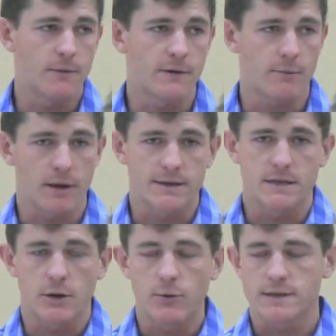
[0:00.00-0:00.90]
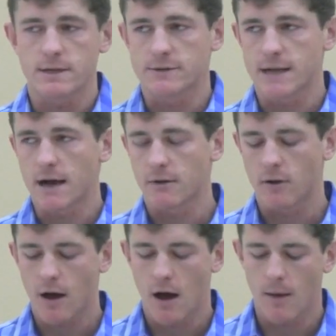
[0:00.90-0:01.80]
just because doing so is not
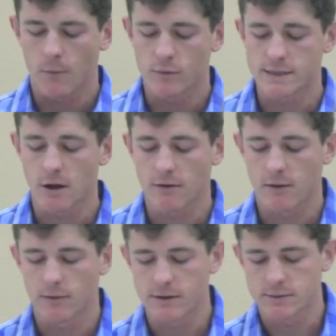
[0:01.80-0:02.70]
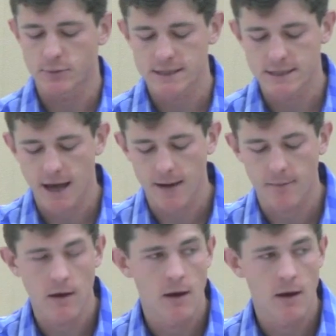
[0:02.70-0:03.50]
going to result in reduced prison time.